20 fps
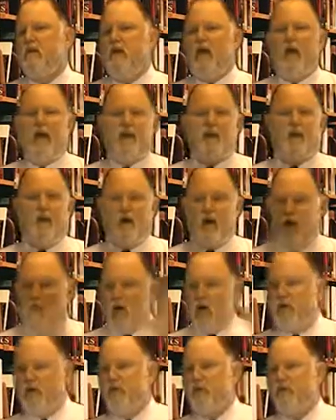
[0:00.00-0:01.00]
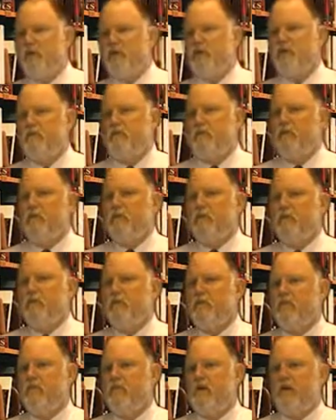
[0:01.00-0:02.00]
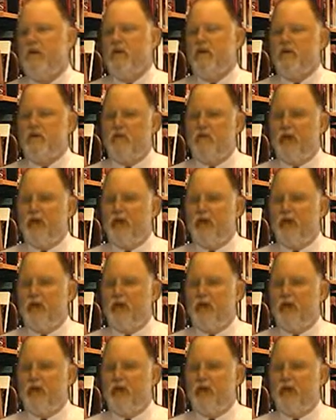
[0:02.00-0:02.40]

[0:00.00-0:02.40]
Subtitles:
And all across the board. So